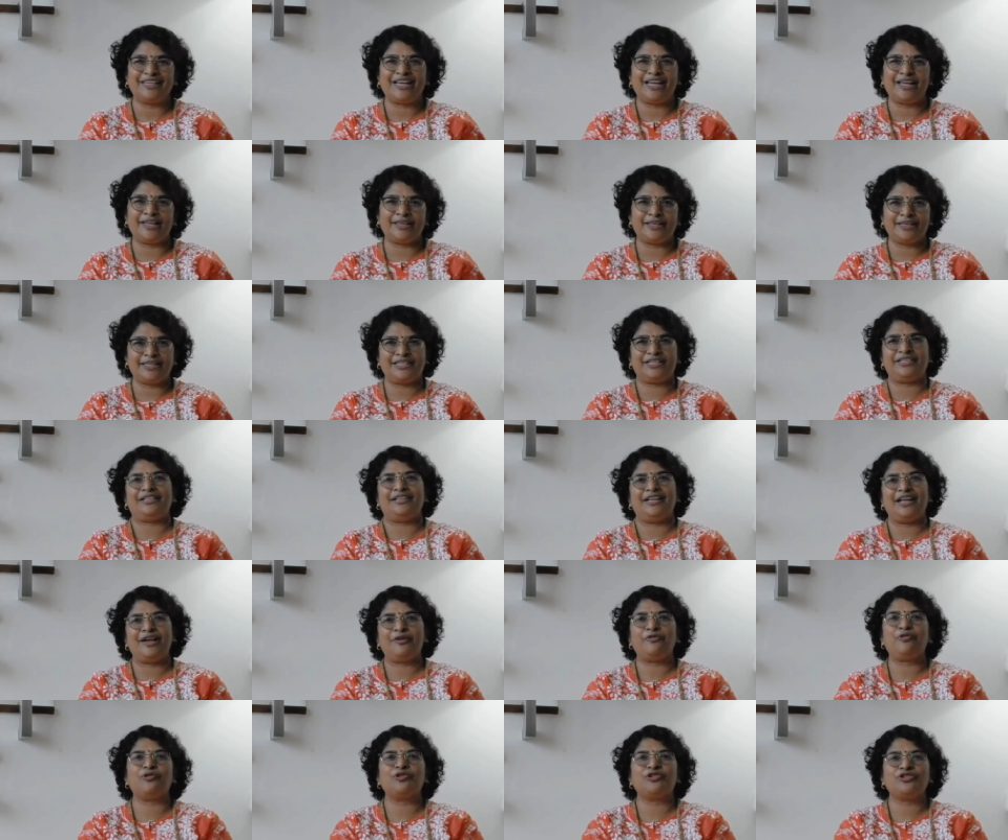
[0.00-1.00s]
I,
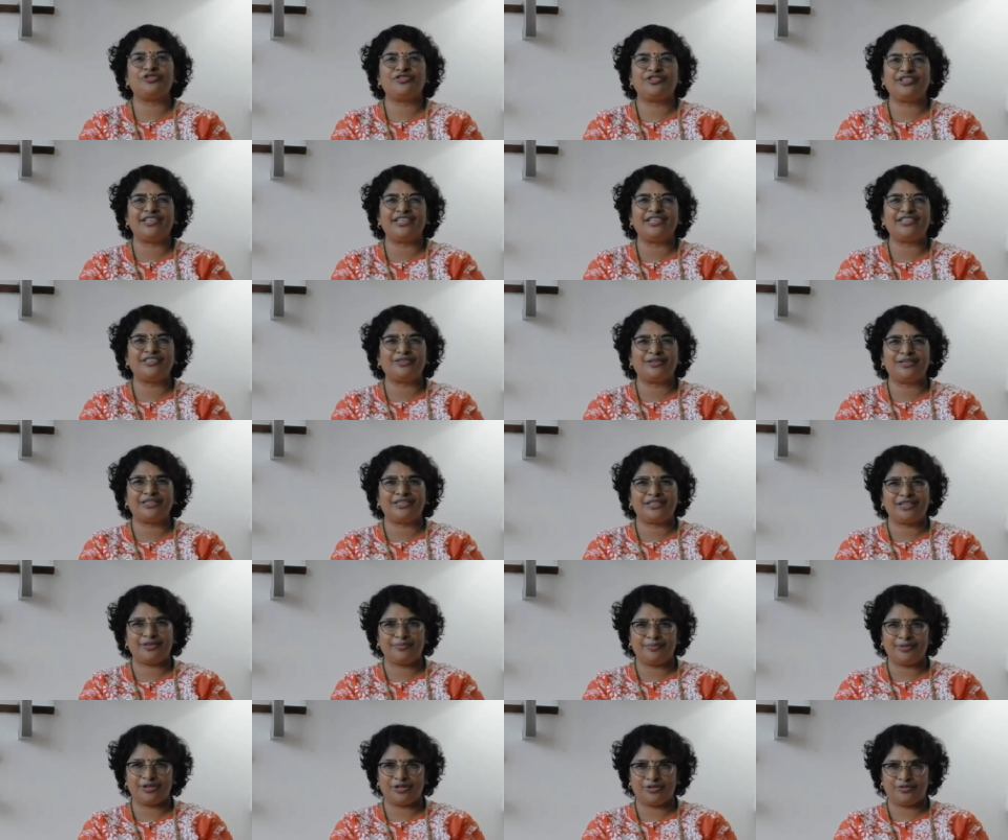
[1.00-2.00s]
I want to create a
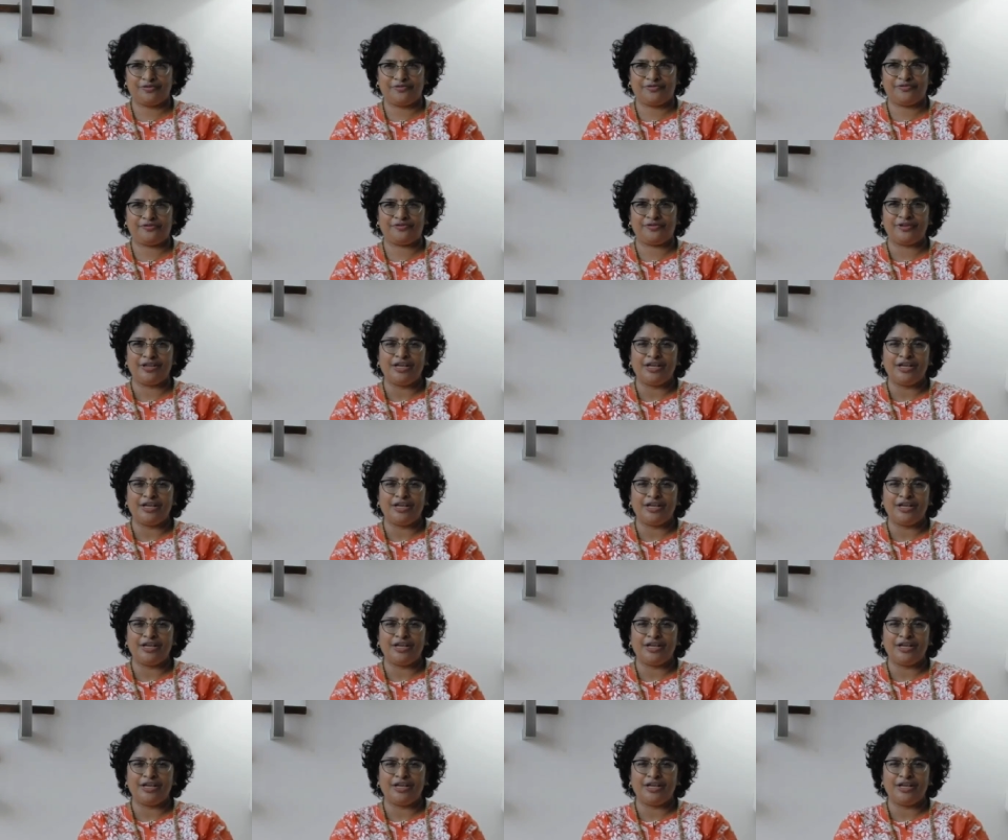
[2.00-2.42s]
little bit of